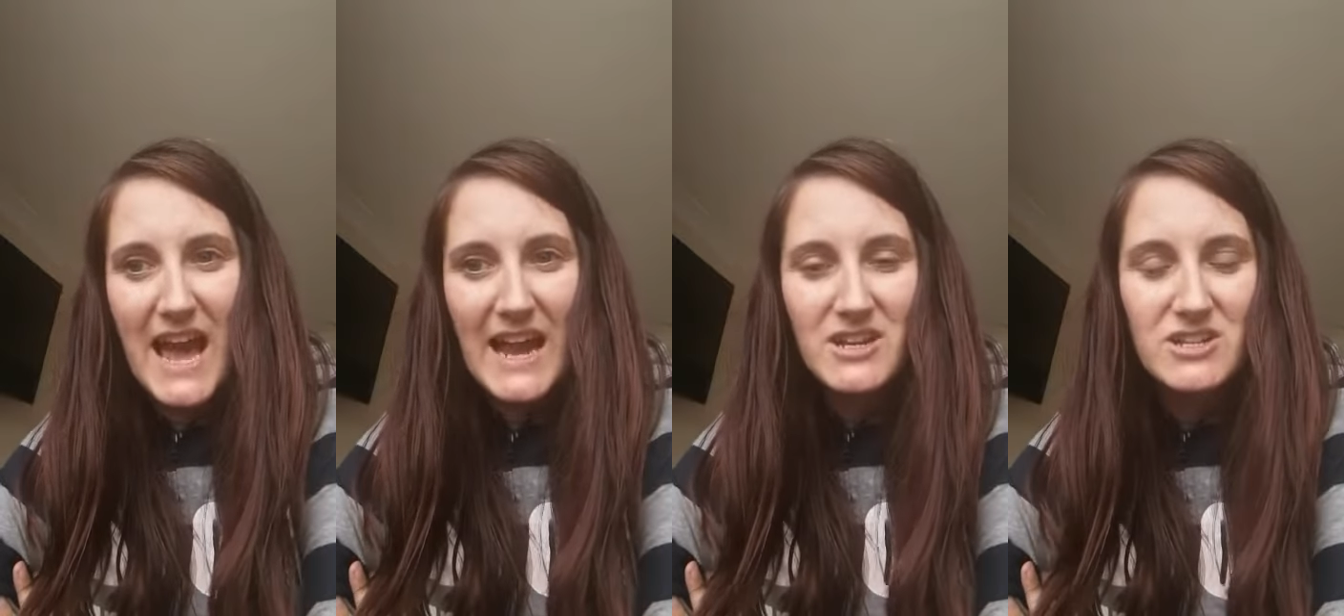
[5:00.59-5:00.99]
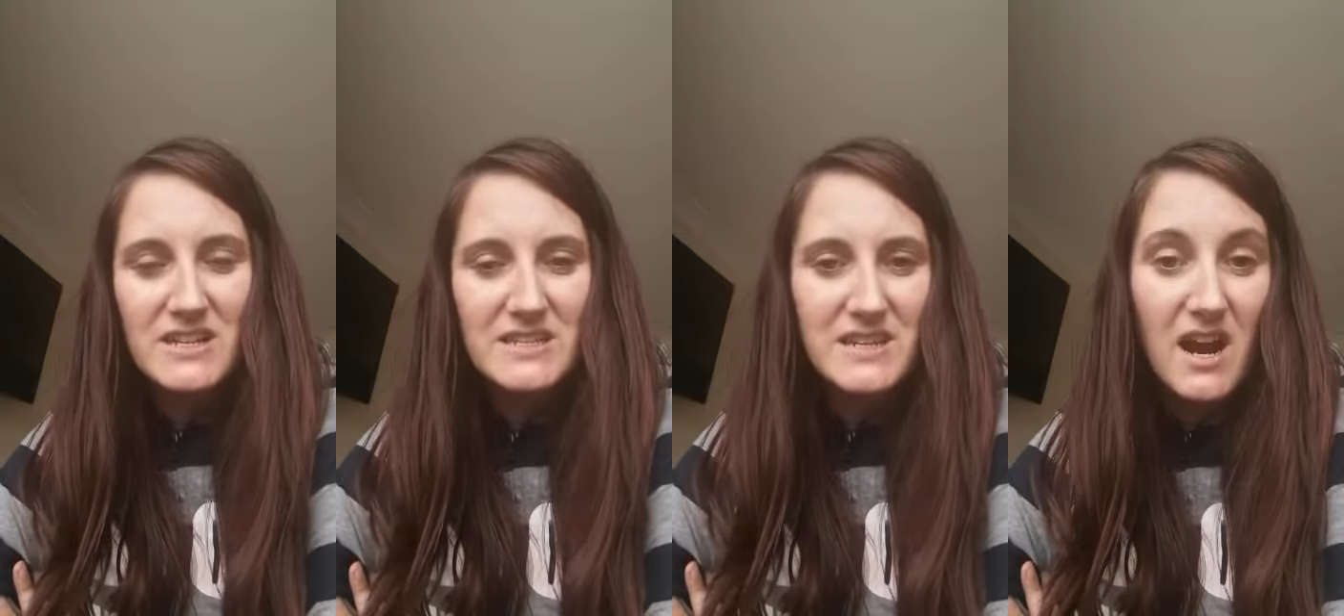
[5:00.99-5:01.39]

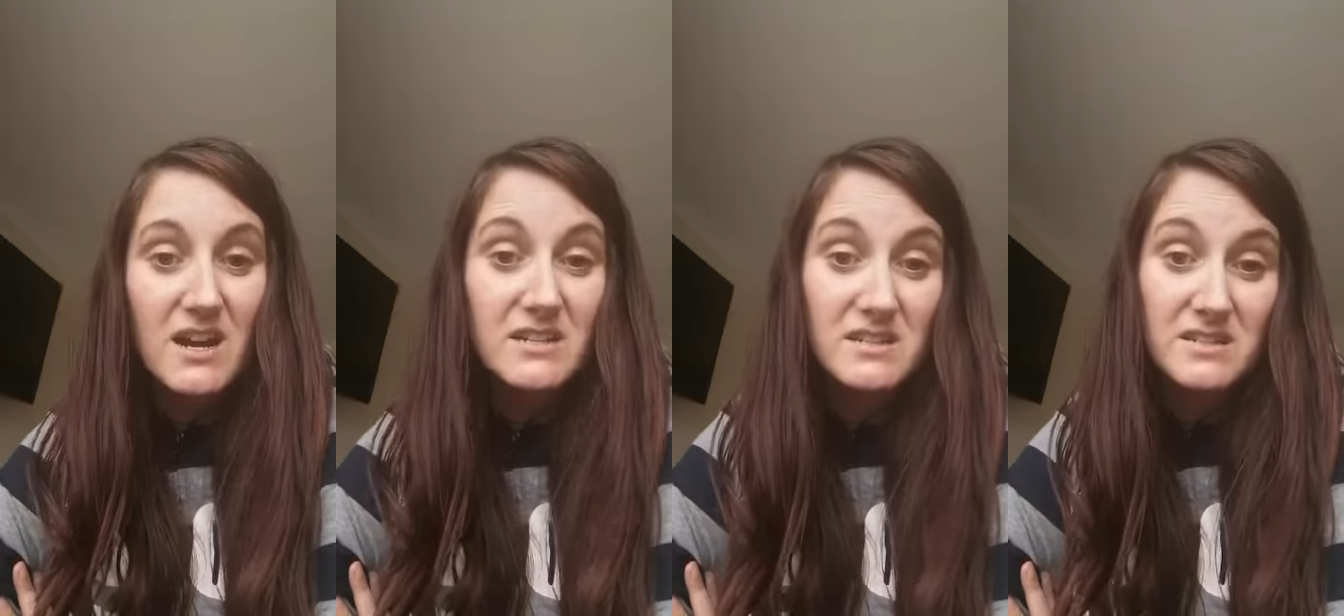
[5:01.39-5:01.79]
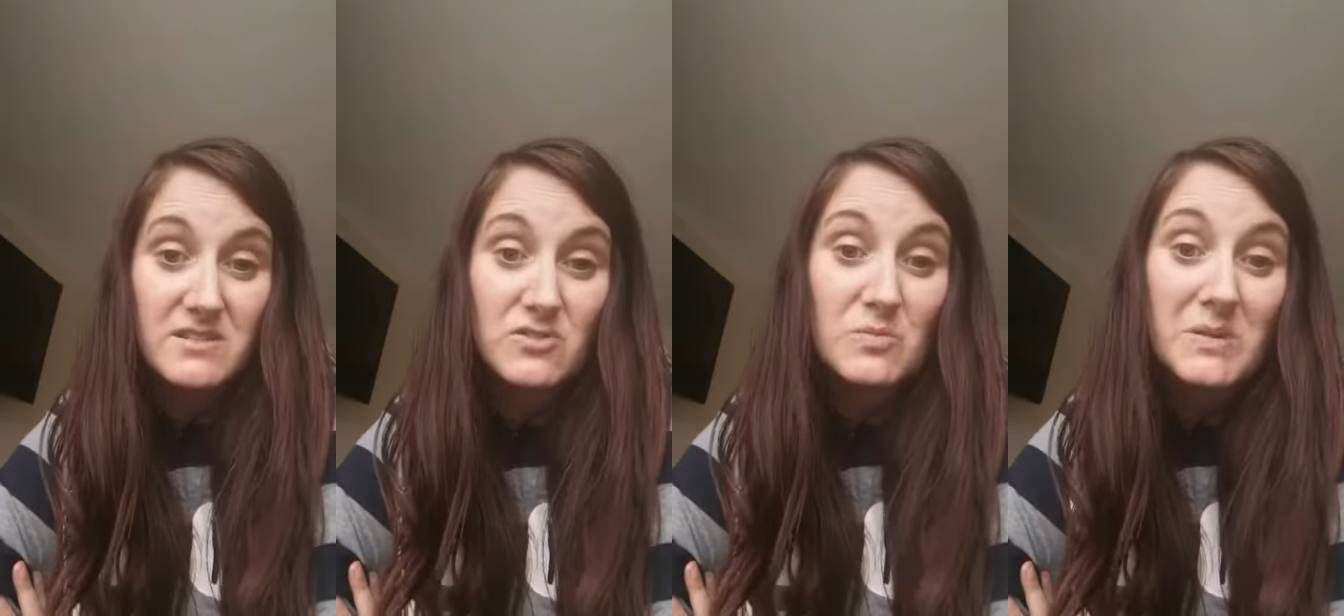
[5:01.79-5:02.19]
actually started
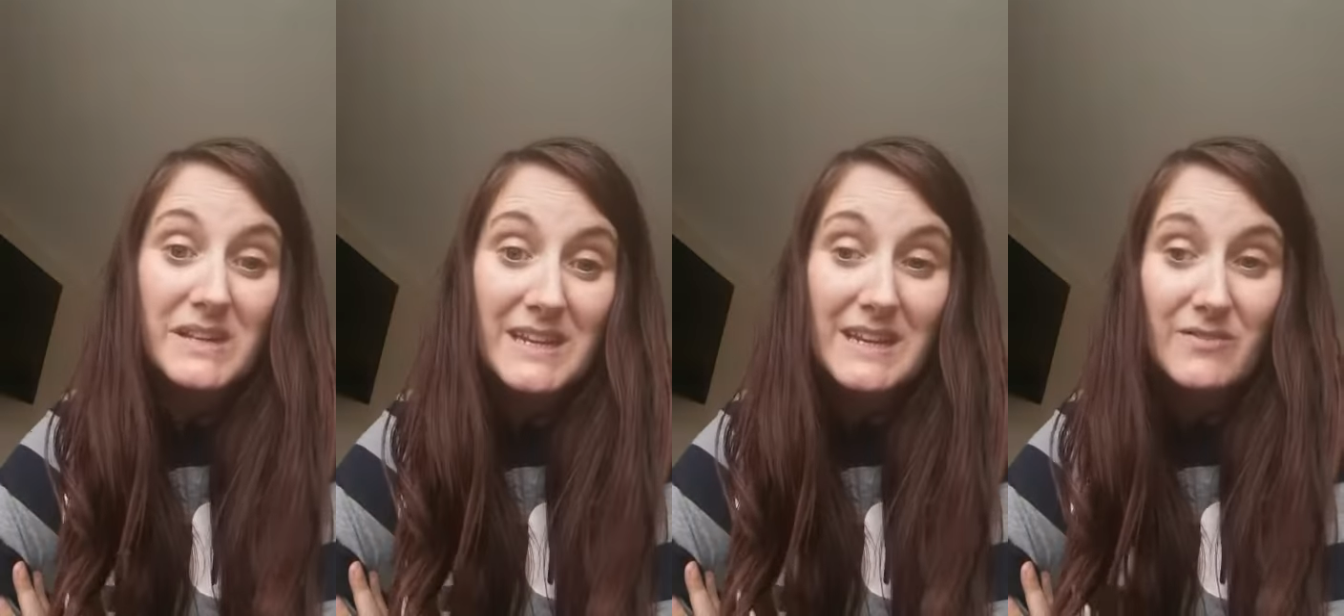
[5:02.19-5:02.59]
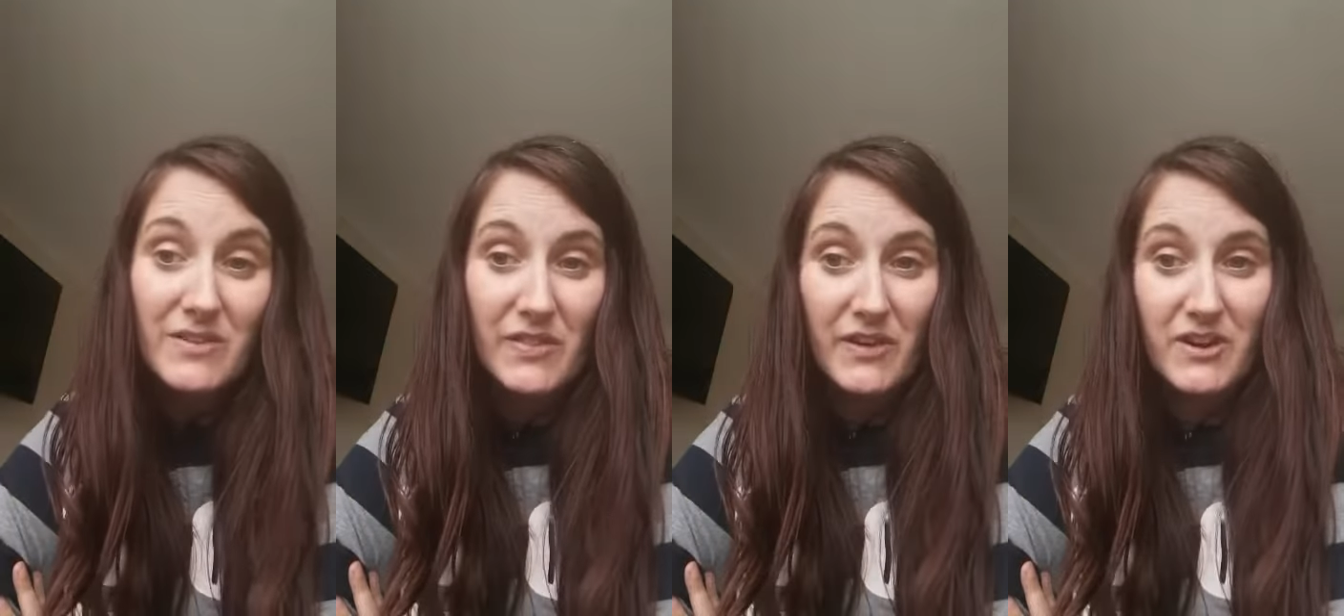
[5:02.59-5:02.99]
to
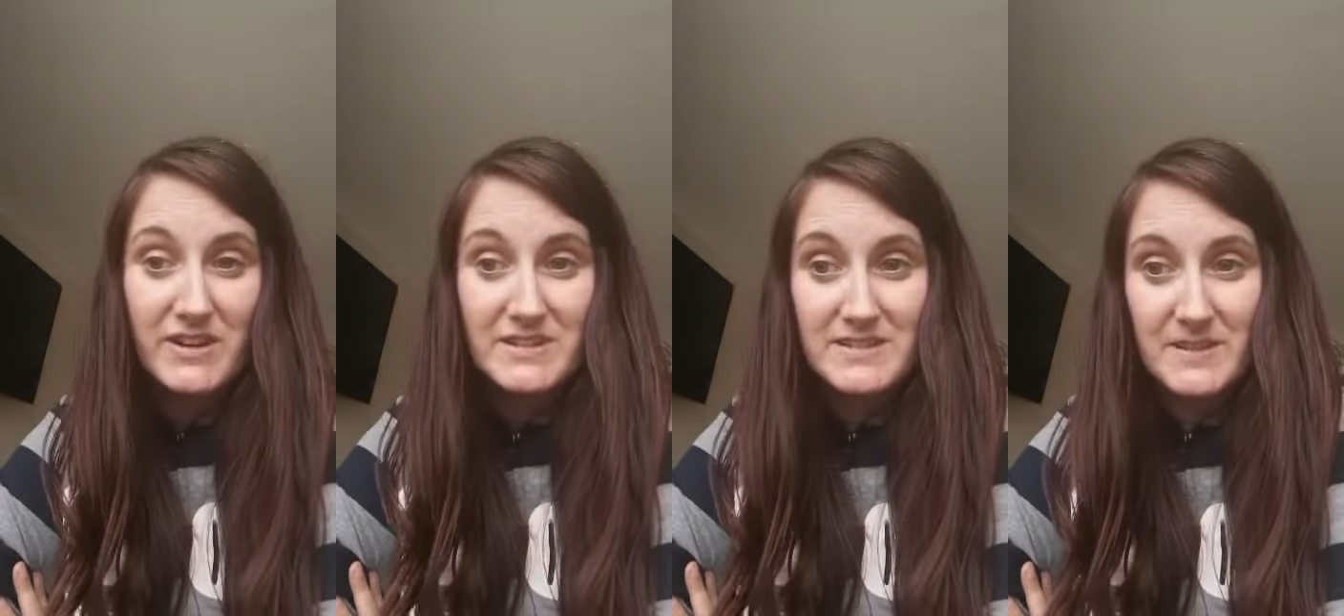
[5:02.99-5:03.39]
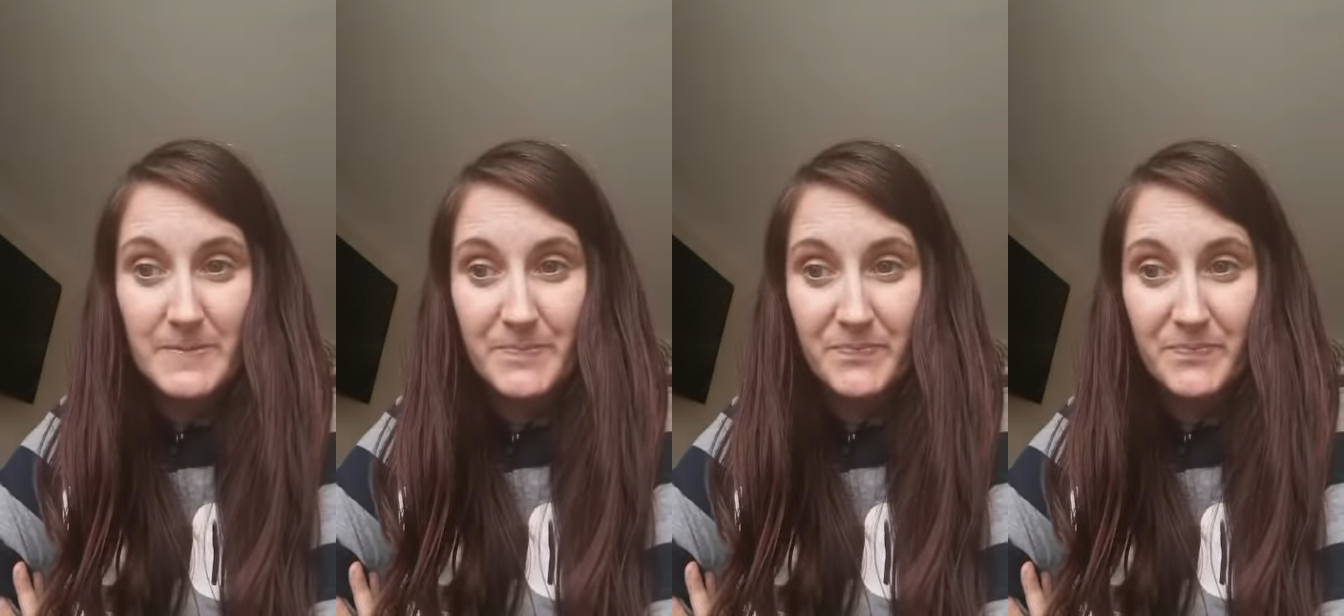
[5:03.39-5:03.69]
believe in the curse,